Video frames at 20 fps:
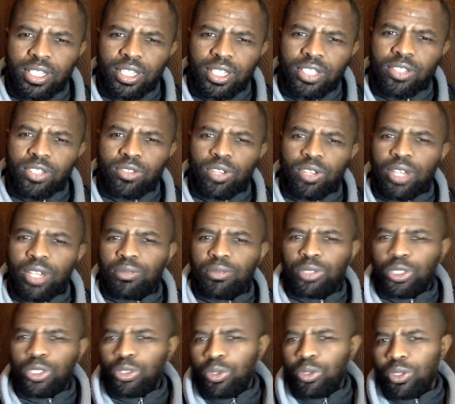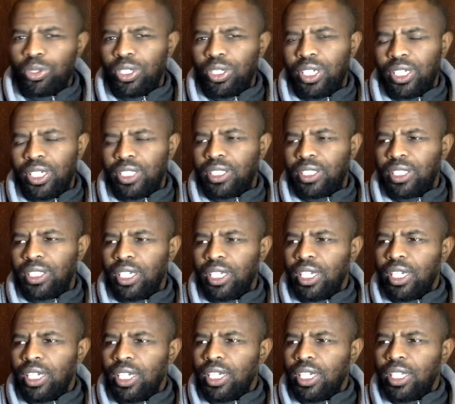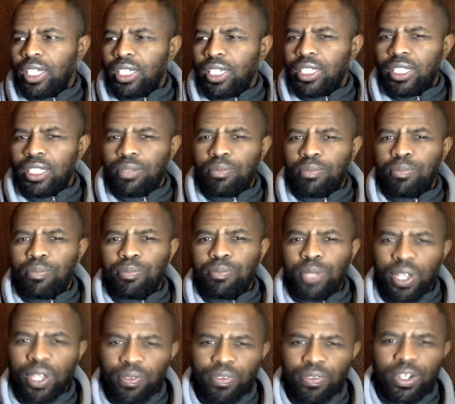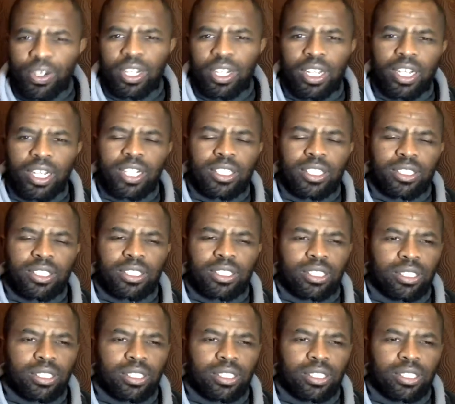is to ensure that the Biafran land,